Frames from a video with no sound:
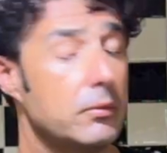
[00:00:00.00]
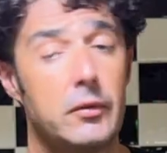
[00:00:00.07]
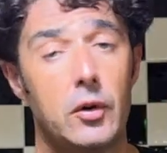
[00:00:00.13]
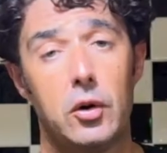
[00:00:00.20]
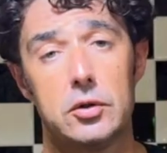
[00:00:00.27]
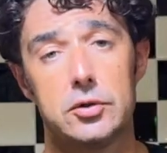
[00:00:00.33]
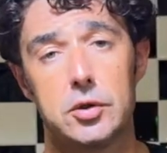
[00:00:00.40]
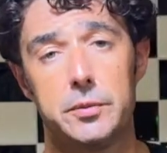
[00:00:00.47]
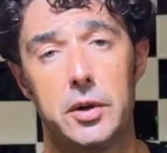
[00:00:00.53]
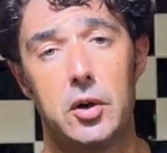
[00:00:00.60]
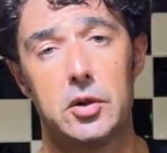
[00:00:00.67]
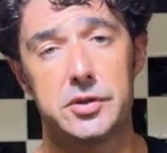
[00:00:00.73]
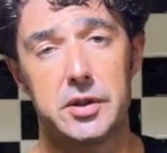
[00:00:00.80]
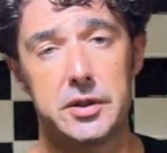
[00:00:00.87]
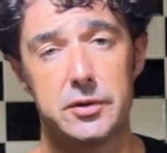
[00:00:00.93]
Also
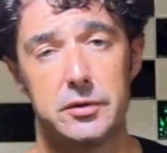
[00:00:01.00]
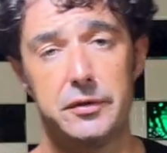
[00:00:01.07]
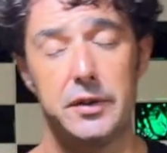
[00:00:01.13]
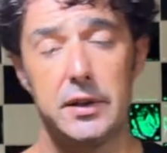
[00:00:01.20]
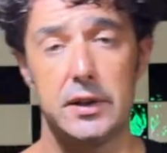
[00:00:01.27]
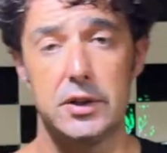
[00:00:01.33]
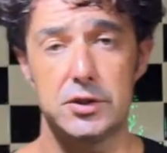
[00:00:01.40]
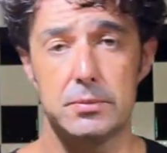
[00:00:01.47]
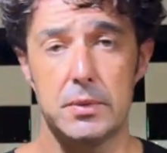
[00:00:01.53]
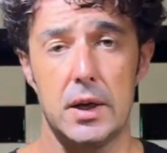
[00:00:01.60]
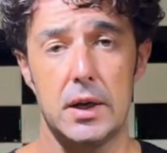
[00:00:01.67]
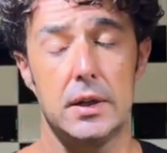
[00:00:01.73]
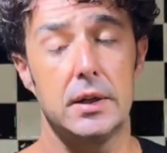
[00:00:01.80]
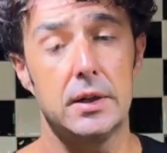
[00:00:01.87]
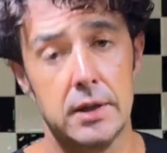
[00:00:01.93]
because I need to finish
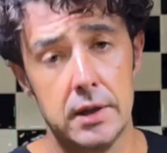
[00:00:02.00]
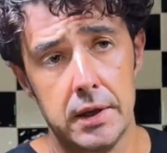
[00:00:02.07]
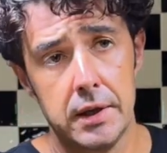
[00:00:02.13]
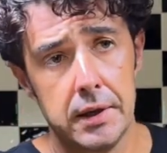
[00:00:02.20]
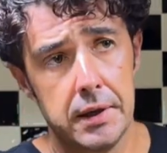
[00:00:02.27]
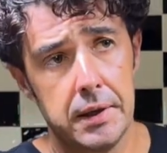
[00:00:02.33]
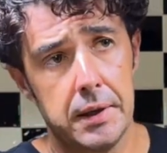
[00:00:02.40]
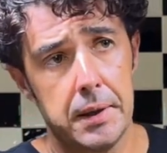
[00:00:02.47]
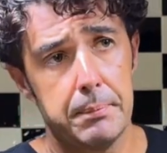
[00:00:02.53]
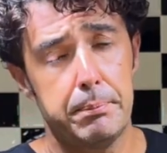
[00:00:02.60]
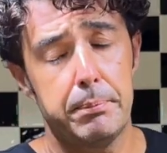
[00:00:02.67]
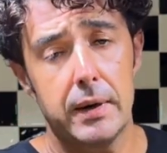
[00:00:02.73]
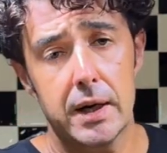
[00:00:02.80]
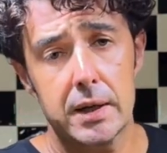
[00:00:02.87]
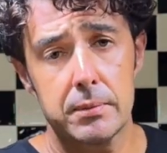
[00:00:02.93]
my
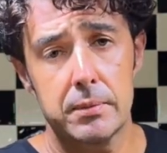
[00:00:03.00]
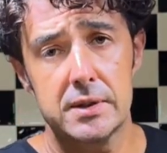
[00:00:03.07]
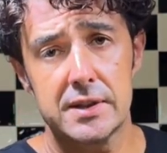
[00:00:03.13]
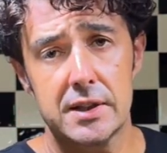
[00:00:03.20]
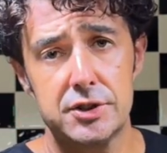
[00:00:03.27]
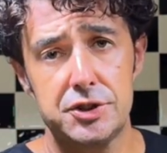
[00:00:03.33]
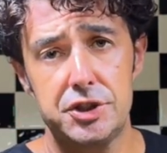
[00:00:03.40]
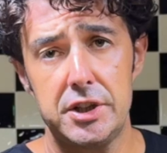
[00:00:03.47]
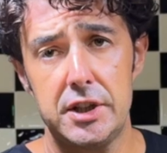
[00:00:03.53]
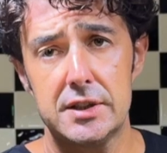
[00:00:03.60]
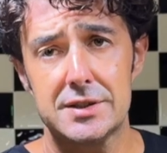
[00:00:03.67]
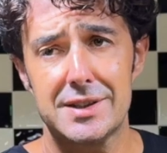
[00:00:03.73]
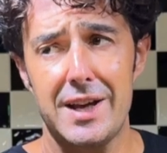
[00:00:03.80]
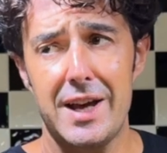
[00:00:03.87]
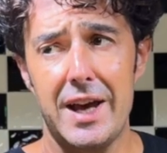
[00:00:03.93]
Parmesan
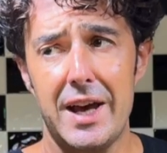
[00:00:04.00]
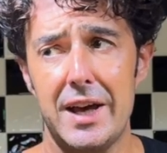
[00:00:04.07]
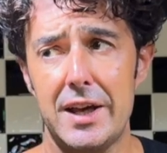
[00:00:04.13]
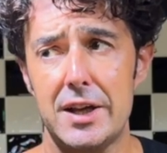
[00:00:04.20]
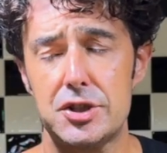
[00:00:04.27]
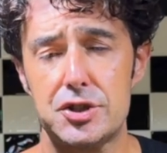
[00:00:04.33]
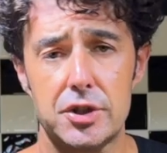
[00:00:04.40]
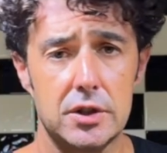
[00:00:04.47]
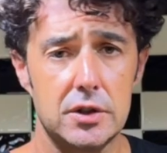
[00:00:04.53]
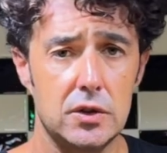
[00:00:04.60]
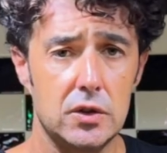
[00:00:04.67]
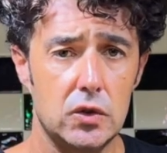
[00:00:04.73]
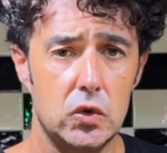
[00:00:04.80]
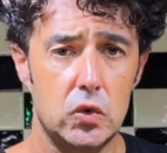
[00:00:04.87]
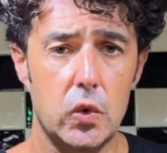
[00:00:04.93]
cheese aged
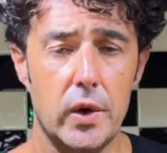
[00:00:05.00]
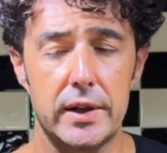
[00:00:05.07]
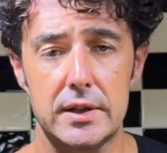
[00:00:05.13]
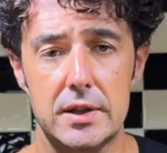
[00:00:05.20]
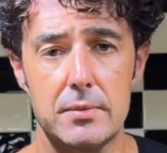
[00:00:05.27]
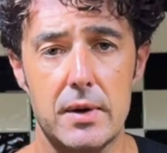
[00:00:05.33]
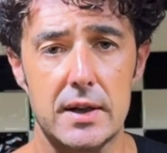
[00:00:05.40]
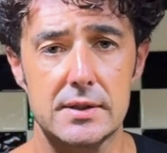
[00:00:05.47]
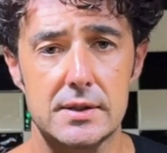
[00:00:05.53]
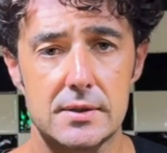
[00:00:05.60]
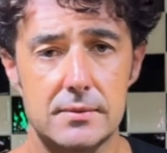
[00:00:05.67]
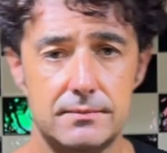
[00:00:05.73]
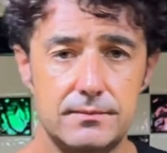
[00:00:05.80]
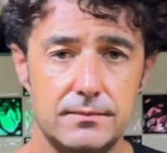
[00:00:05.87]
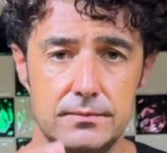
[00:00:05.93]
20 months.
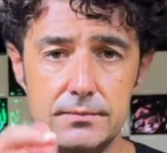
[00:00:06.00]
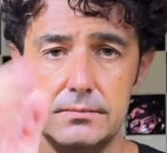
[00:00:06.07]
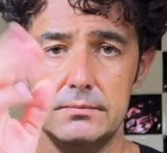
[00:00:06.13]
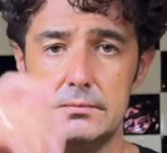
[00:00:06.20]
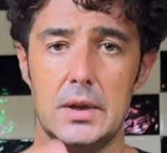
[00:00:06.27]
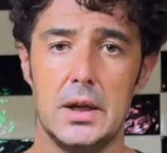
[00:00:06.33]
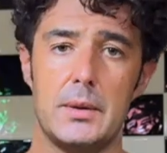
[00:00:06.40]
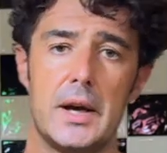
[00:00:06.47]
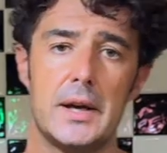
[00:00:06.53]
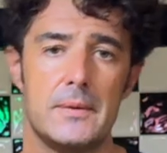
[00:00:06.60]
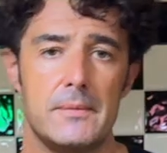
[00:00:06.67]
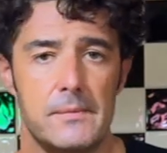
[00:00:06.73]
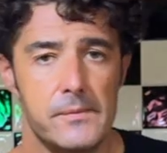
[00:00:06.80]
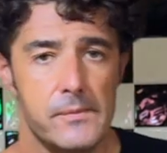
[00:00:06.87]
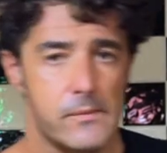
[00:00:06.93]
Bye
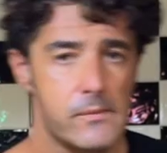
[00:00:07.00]
bye!